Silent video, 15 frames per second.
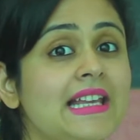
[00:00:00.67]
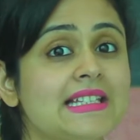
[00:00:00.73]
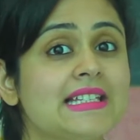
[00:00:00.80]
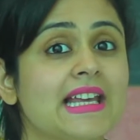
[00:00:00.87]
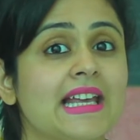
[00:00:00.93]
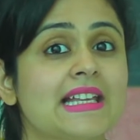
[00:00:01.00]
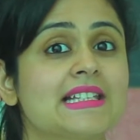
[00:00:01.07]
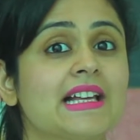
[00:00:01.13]

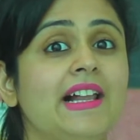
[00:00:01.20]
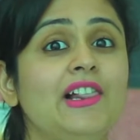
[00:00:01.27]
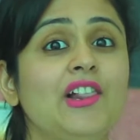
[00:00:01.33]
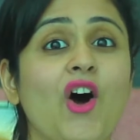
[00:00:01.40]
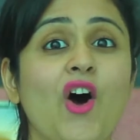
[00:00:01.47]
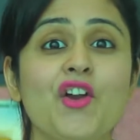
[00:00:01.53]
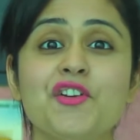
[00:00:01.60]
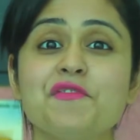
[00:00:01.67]
These days, a
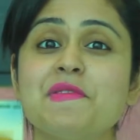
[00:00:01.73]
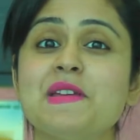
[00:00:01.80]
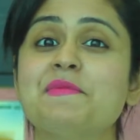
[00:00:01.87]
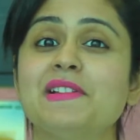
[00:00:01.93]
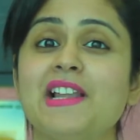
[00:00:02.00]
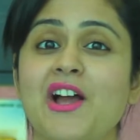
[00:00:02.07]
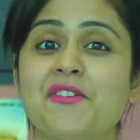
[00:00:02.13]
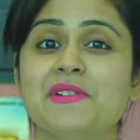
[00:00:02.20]
lot of
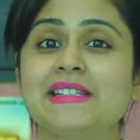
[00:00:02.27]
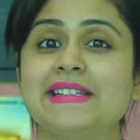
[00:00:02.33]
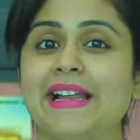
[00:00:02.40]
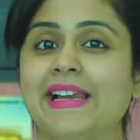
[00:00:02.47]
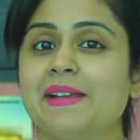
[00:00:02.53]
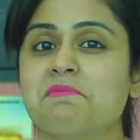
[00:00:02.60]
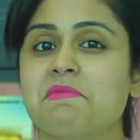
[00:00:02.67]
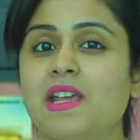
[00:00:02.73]
people have been
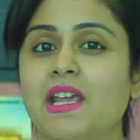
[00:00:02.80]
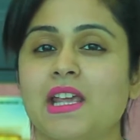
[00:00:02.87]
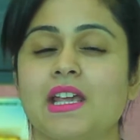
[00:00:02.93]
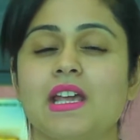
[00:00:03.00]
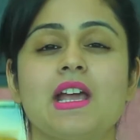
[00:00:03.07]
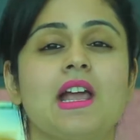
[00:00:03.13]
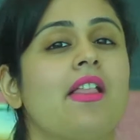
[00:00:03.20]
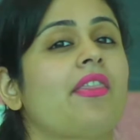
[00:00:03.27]
telling
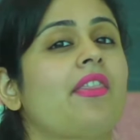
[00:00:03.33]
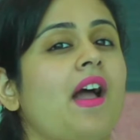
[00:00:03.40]
me